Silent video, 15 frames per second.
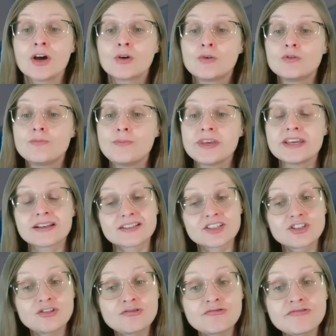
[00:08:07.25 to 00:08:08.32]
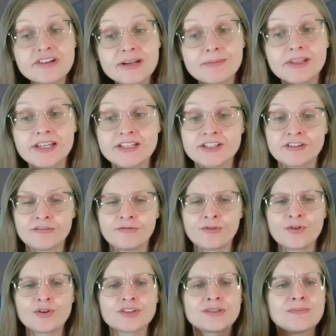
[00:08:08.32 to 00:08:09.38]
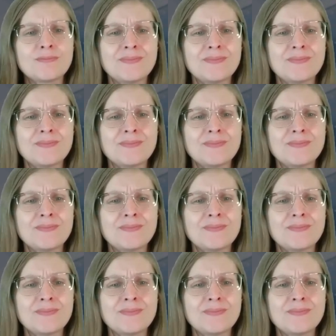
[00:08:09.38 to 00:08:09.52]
could be extremely diverse,